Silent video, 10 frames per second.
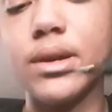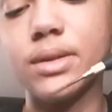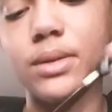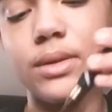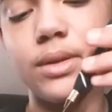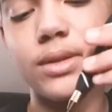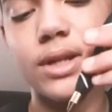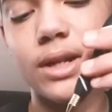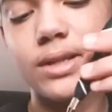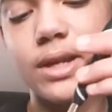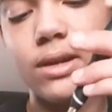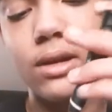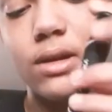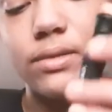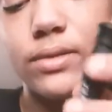so you just kind of take
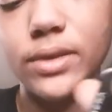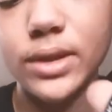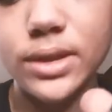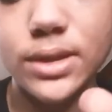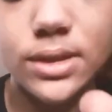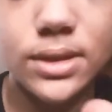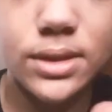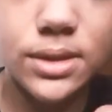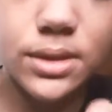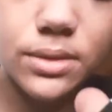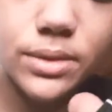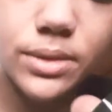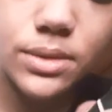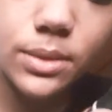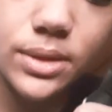off these
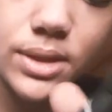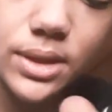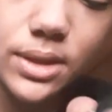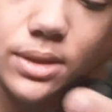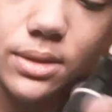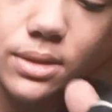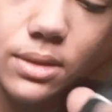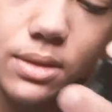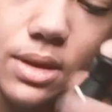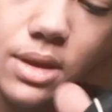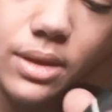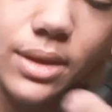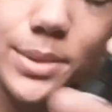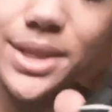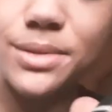screws once again. And
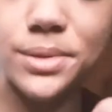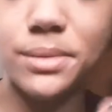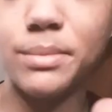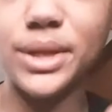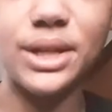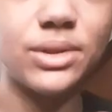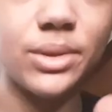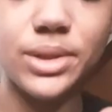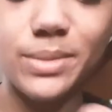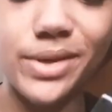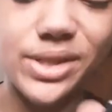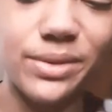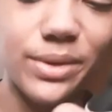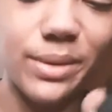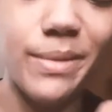I mean, these are some big screws, especially
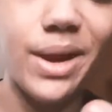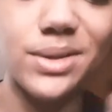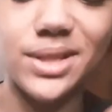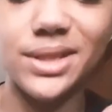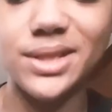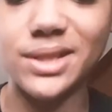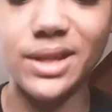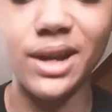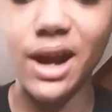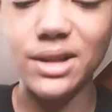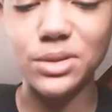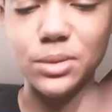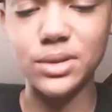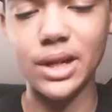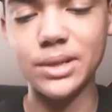for a mouse. Like, this is like
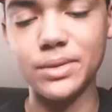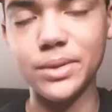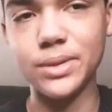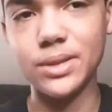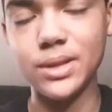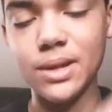console size screws.